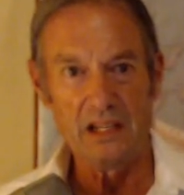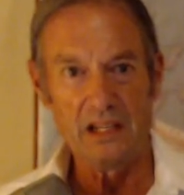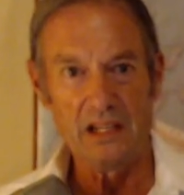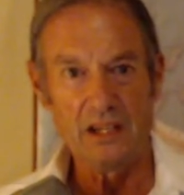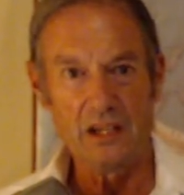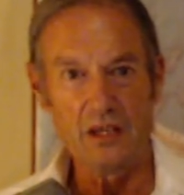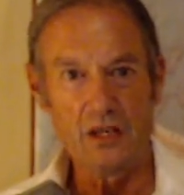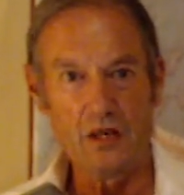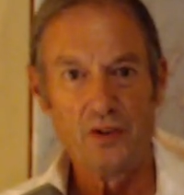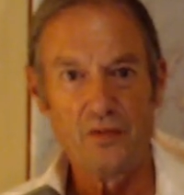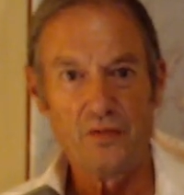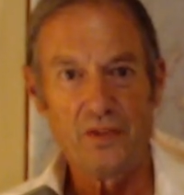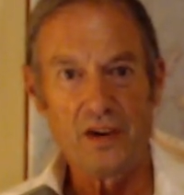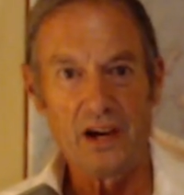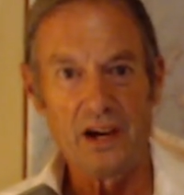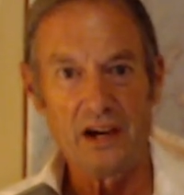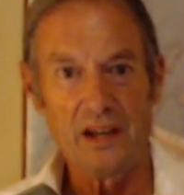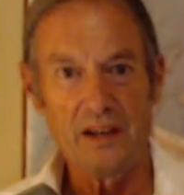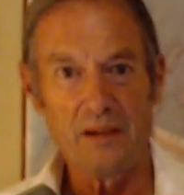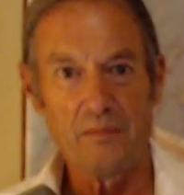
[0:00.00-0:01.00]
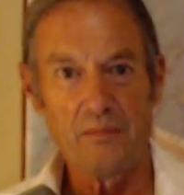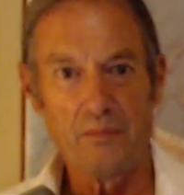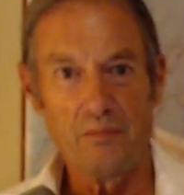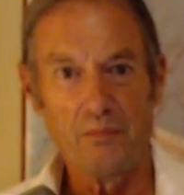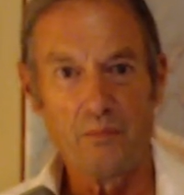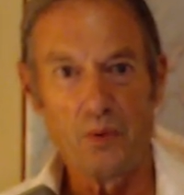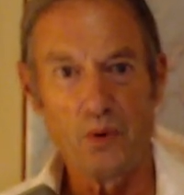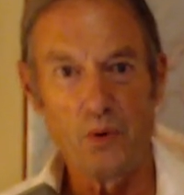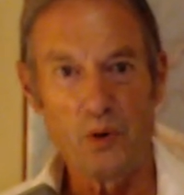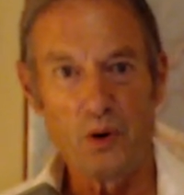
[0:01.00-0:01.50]
You've got
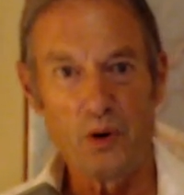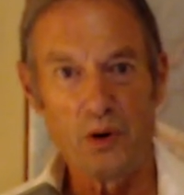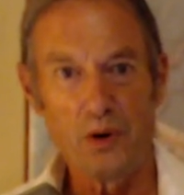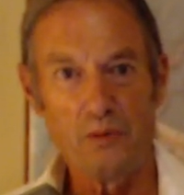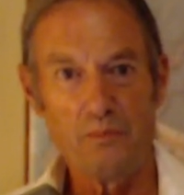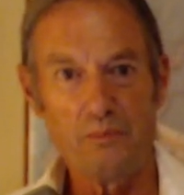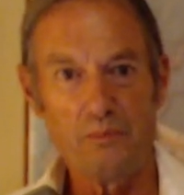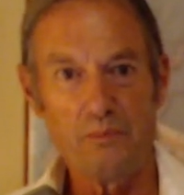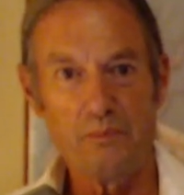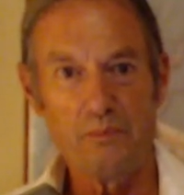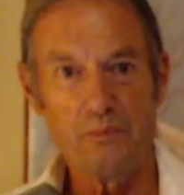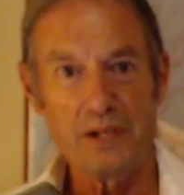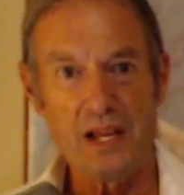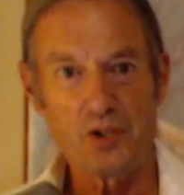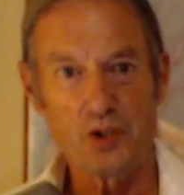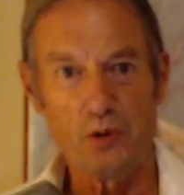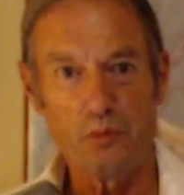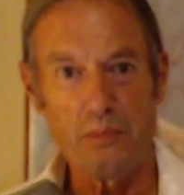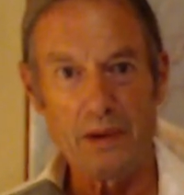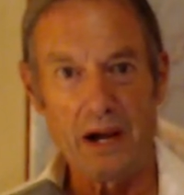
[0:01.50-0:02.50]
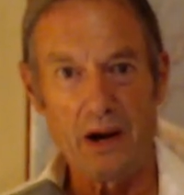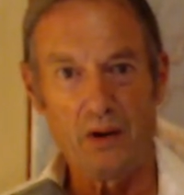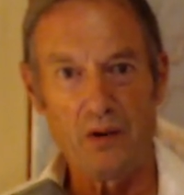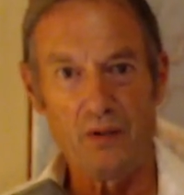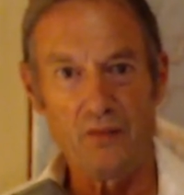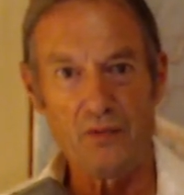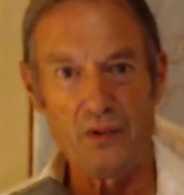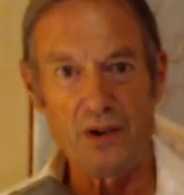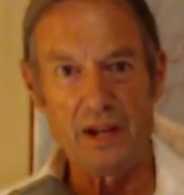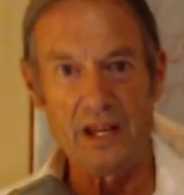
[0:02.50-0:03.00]
more potential power
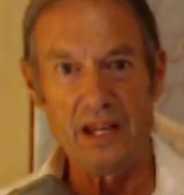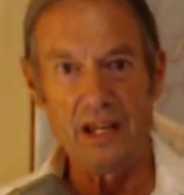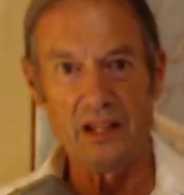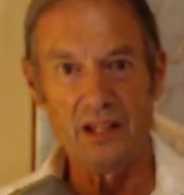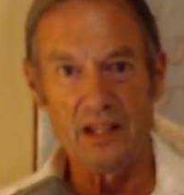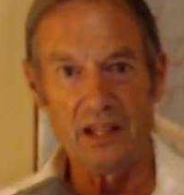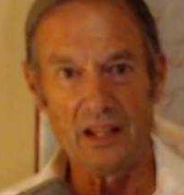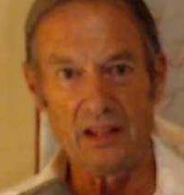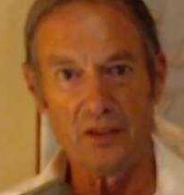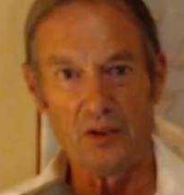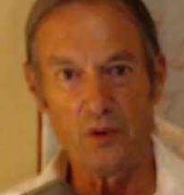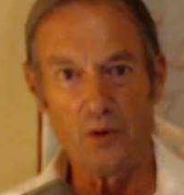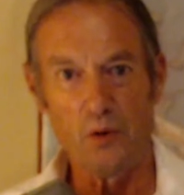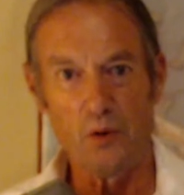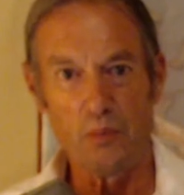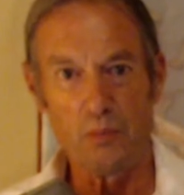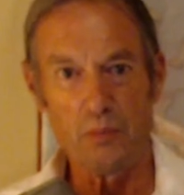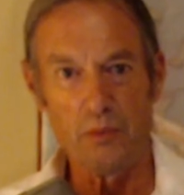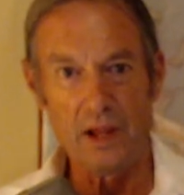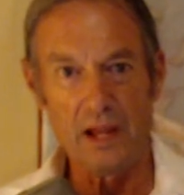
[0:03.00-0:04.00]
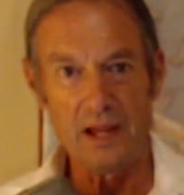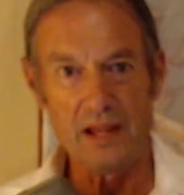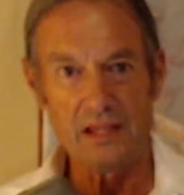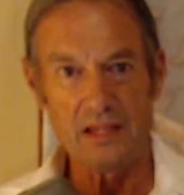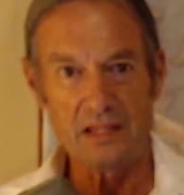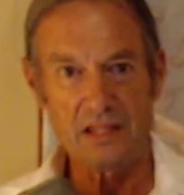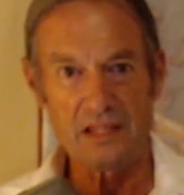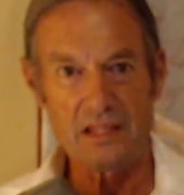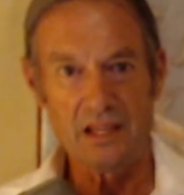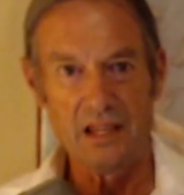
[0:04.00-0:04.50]
for healing the whole
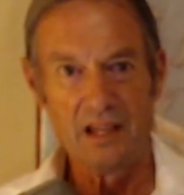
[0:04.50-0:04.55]
place,